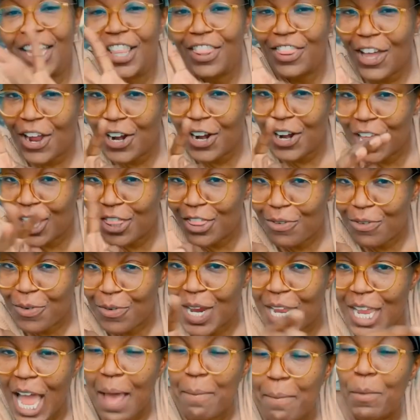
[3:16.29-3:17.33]
33,
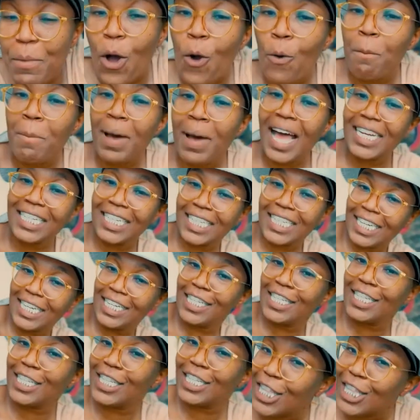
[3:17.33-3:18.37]
I'm on my
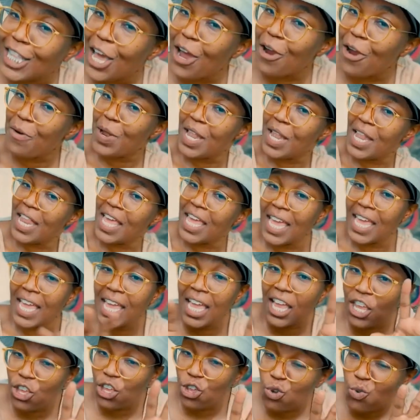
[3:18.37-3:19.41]
Jesus thoroughly,
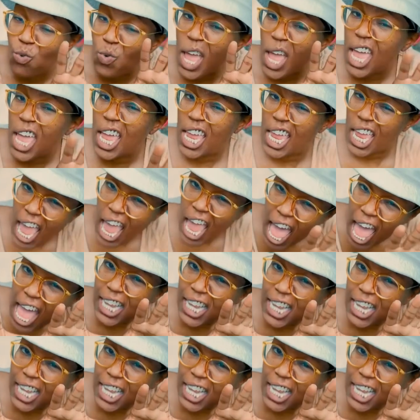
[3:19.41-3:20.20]
and you ain't got to